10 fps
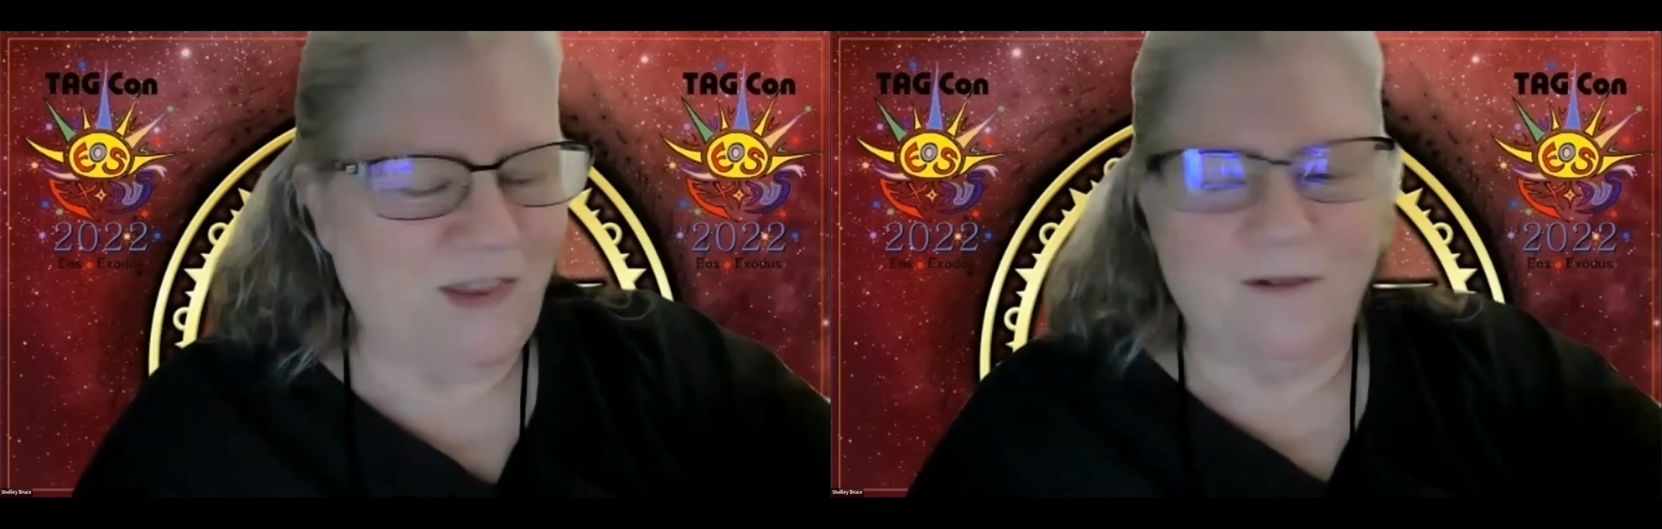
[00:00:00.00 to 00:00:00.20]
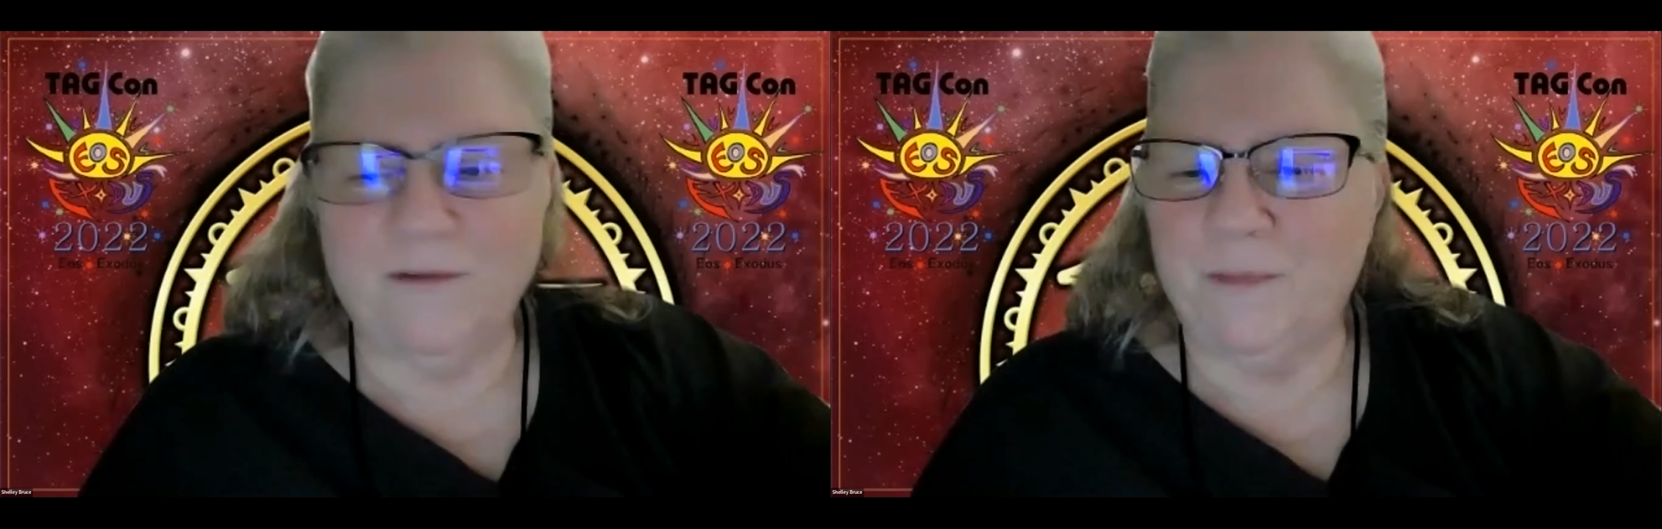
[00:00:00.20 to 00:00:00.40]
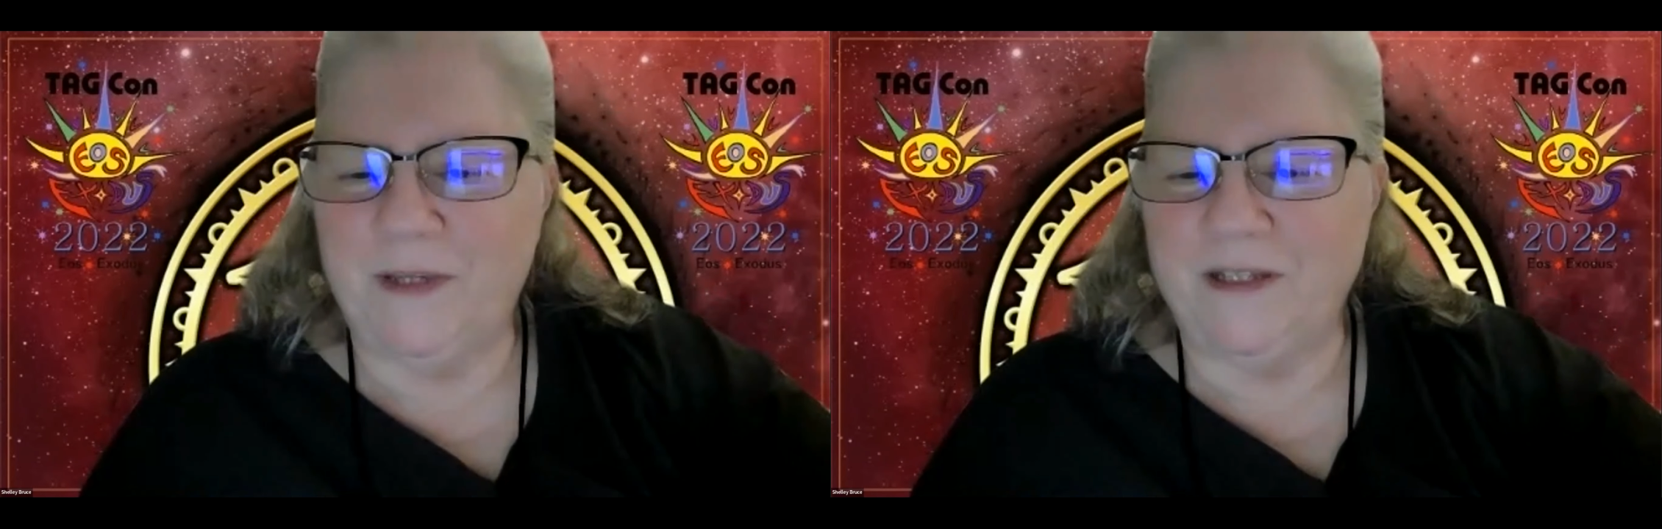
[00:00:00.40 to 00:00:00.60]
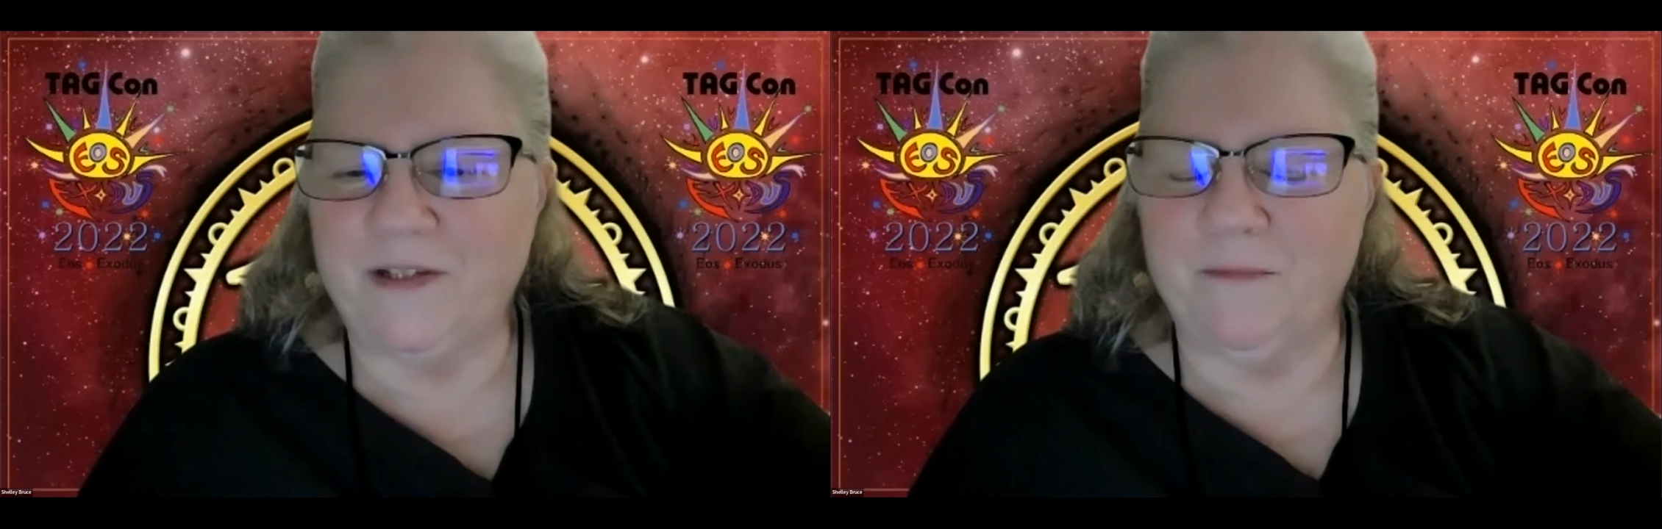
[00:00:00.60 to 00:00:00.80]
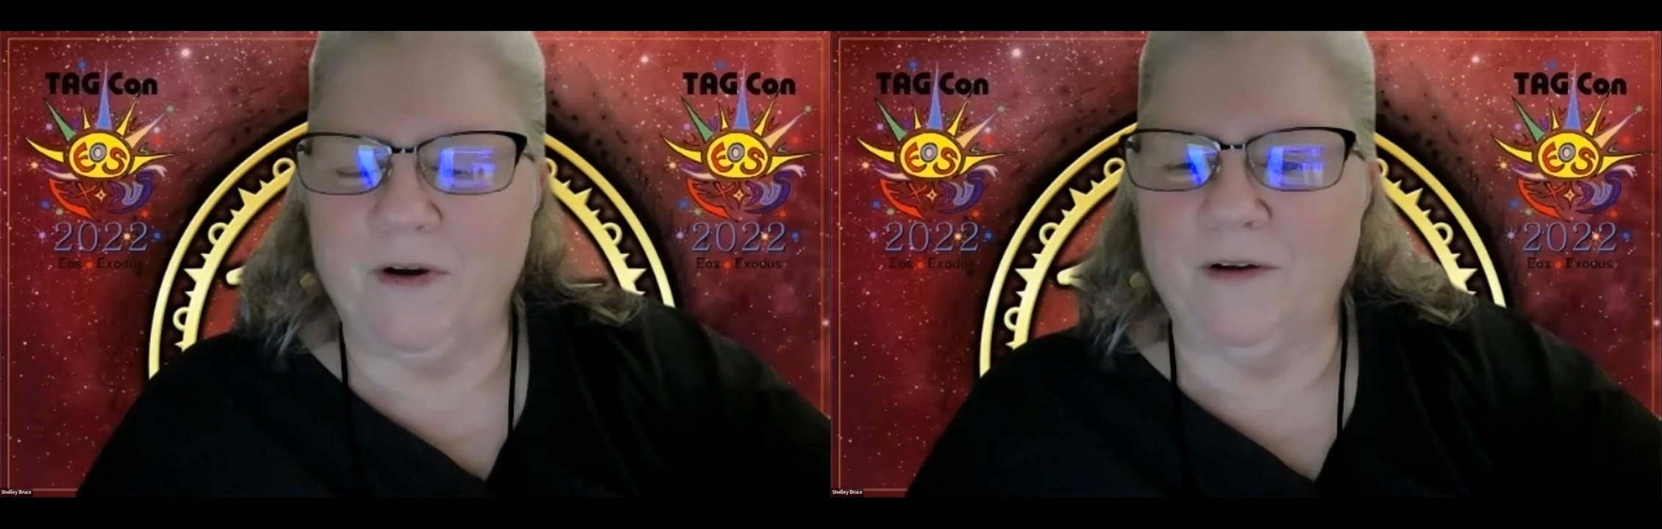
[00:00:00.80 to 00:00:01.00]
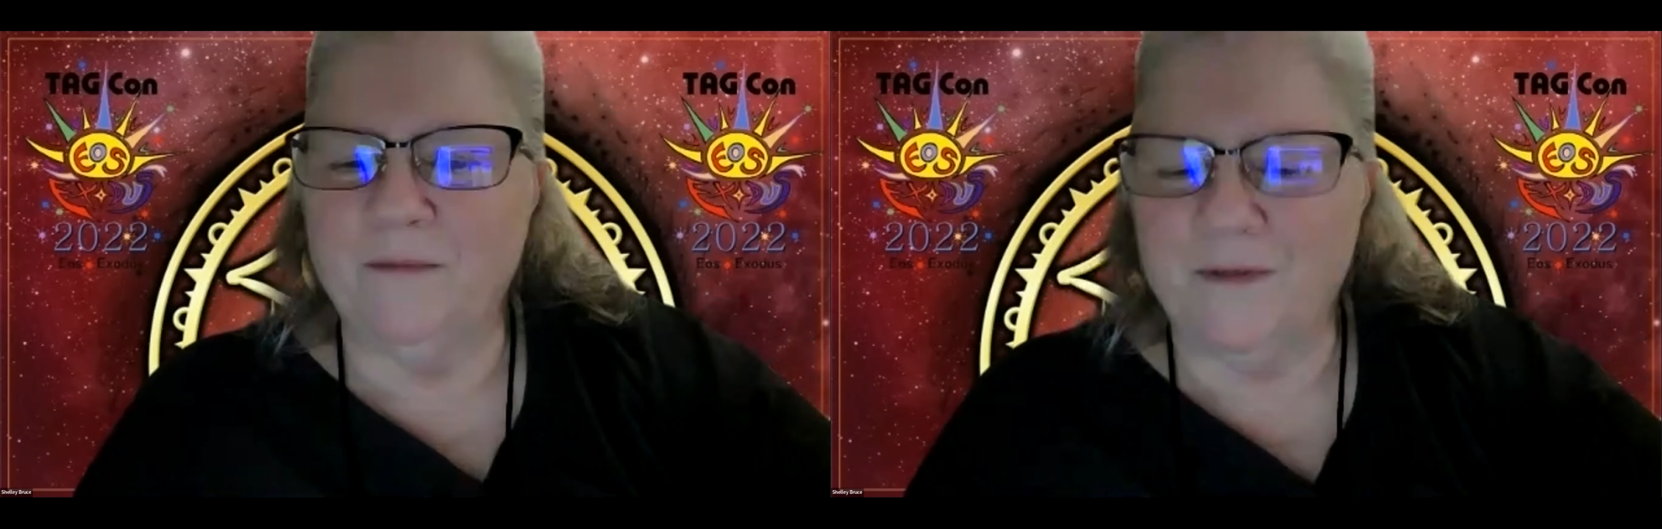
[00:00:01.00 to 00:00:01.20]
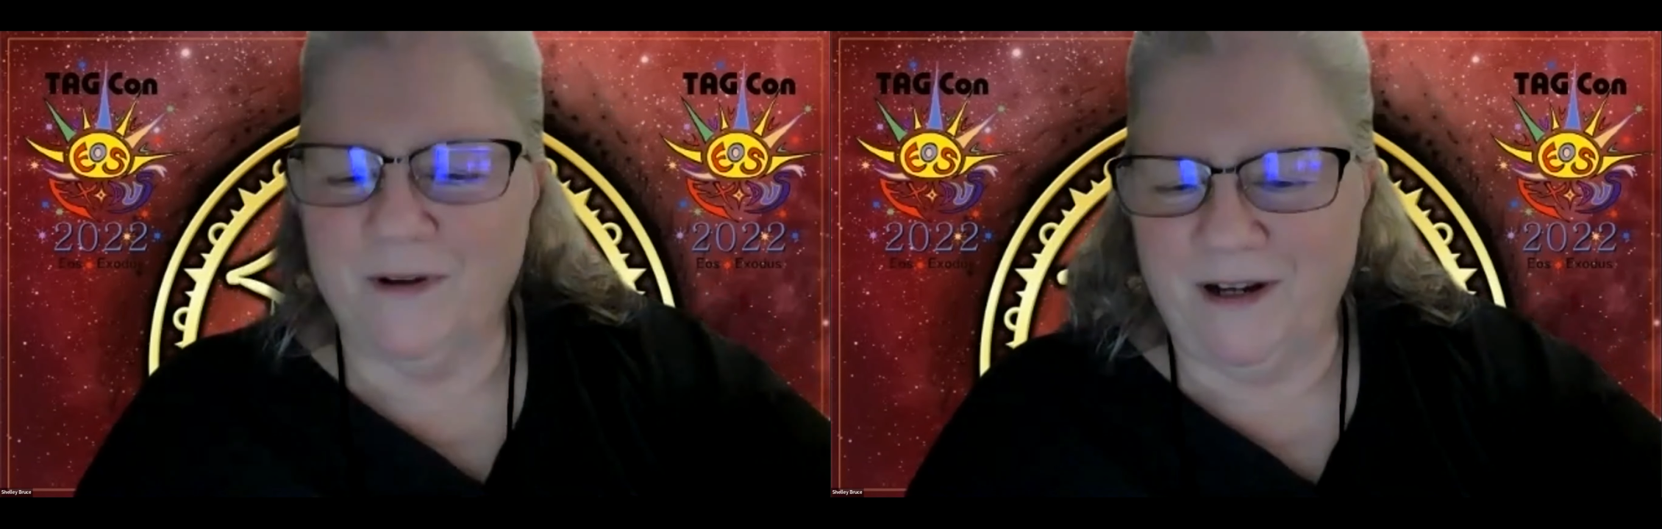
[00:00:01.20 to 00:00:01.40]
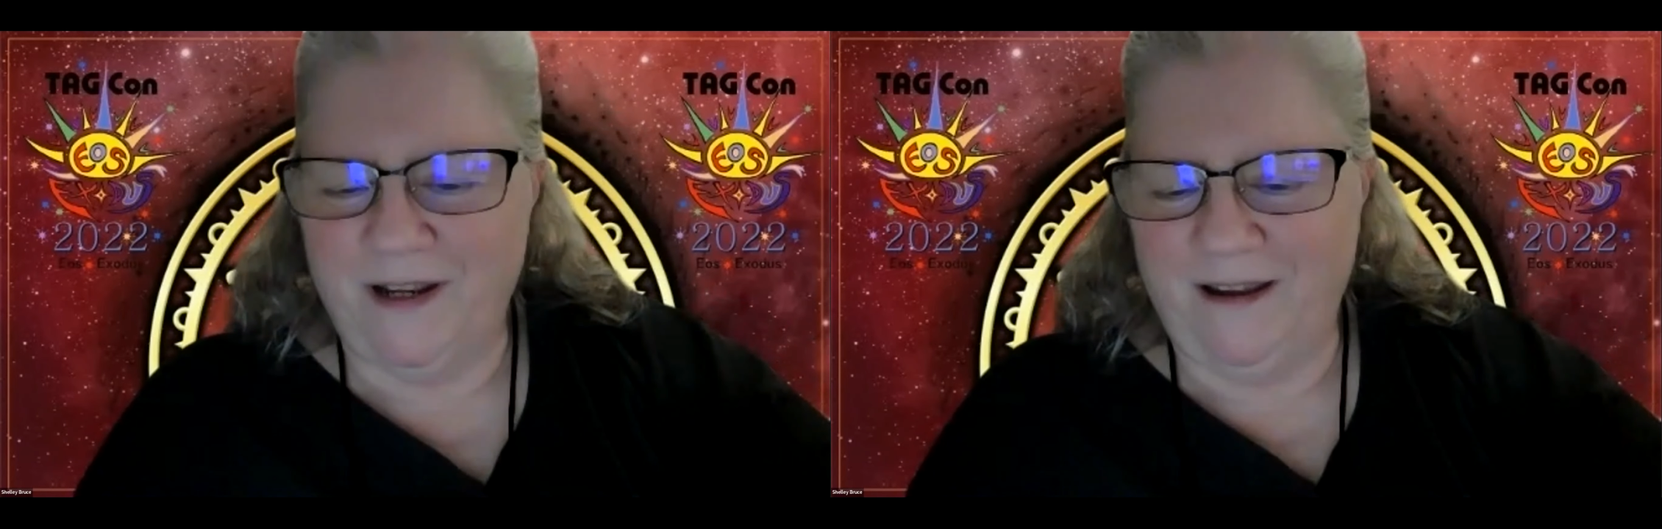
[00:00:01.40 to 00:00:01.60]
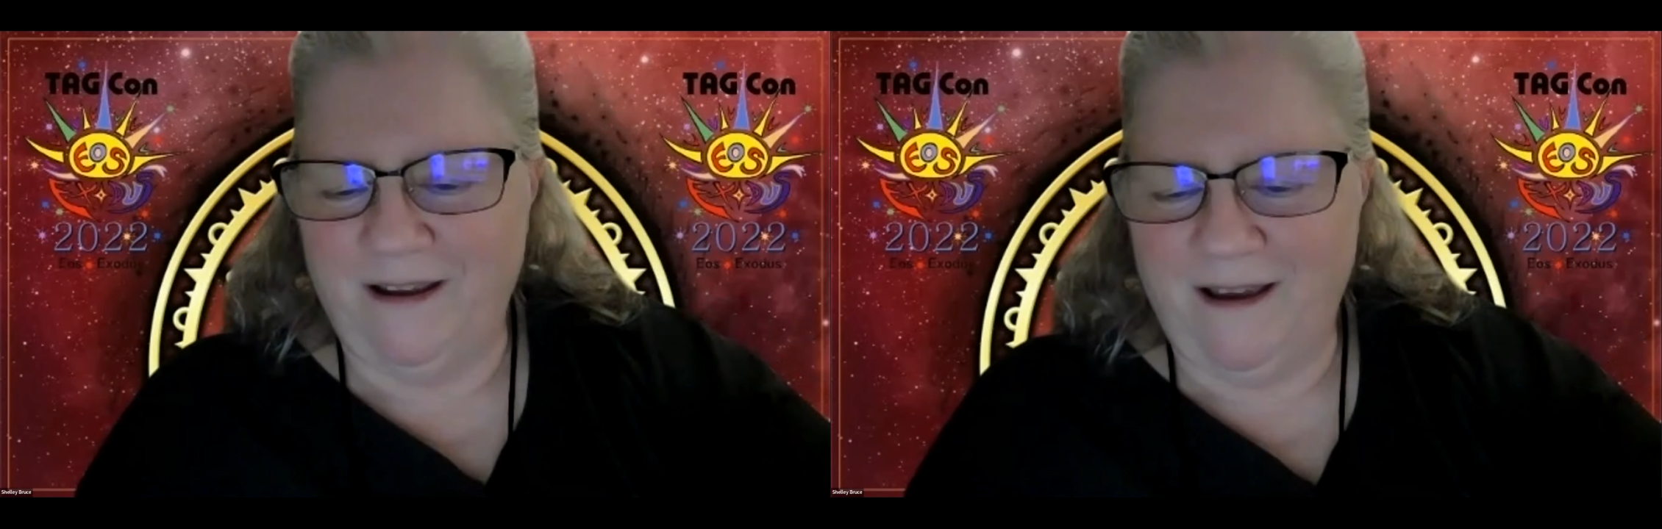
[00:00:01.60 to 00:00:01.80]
that will be tomorrow morning